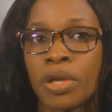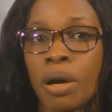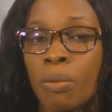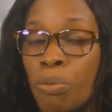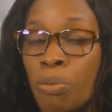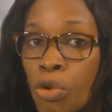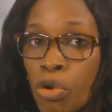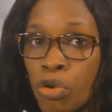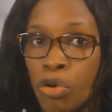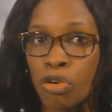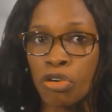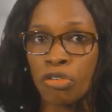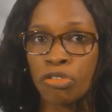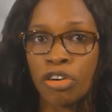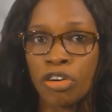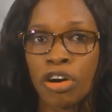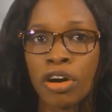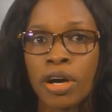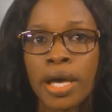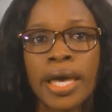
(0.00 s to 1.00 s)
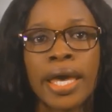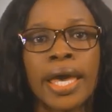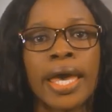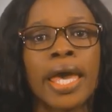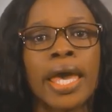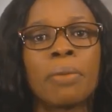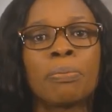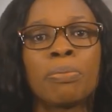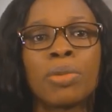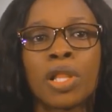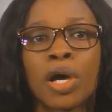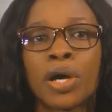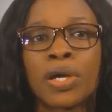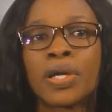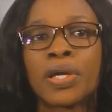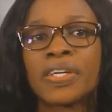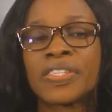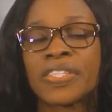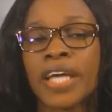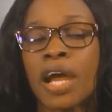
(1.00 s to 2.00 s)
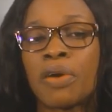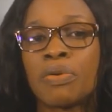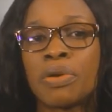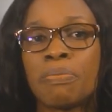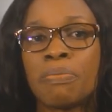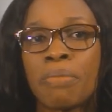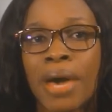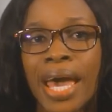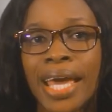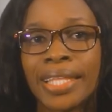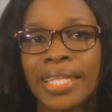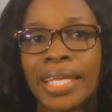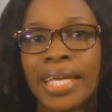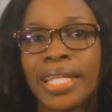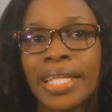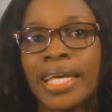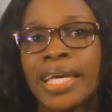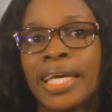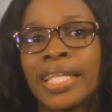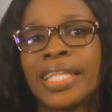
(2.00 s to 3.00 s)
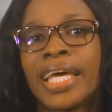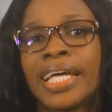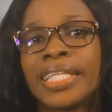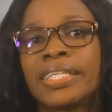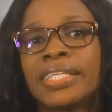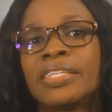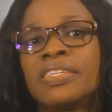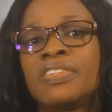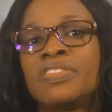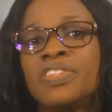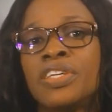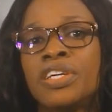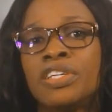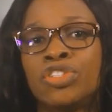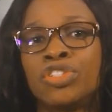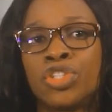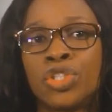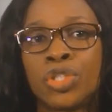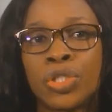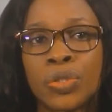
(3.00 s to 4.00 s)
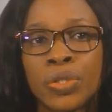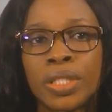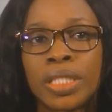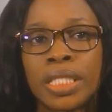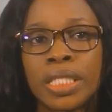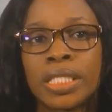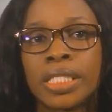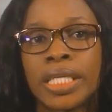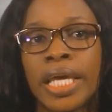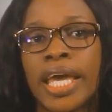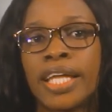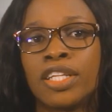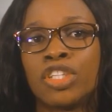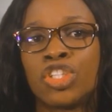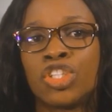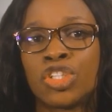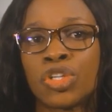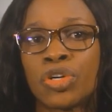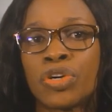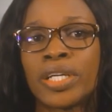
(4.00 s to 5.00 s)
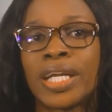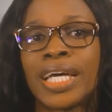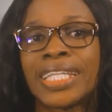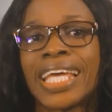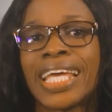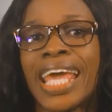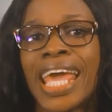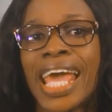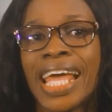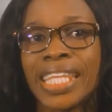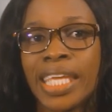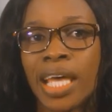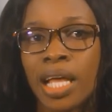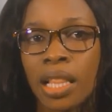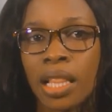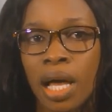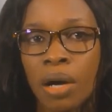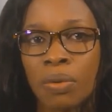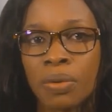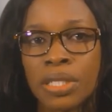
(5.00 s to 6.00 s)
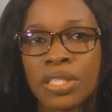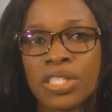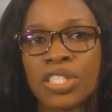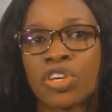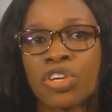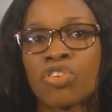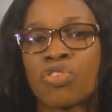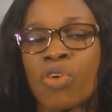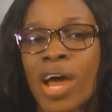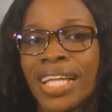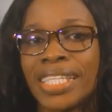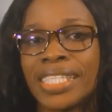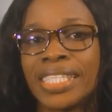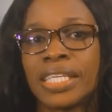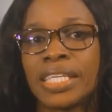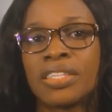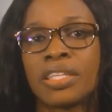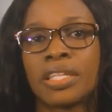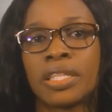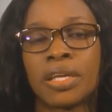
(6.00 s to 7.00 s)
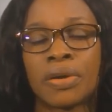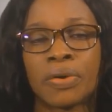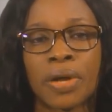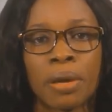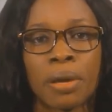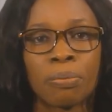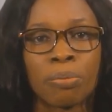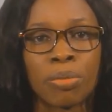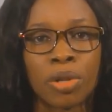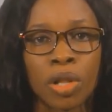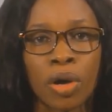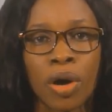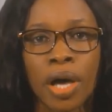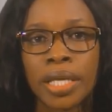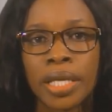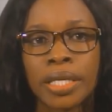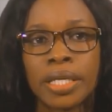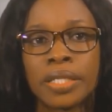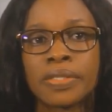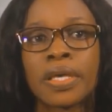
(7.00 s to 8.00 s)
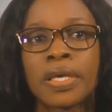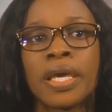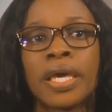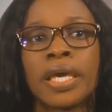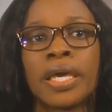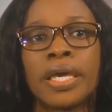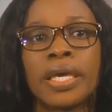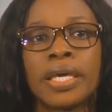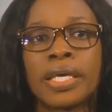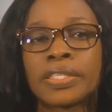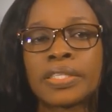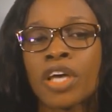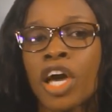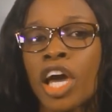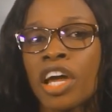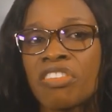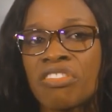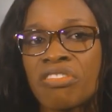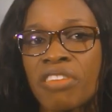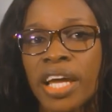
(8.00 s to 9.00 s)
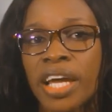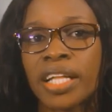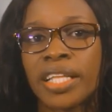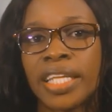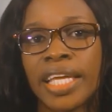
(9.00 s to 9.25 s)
Moreover, employers are reminded that it is their duty to ensure that any allowance granted to their employees is correctly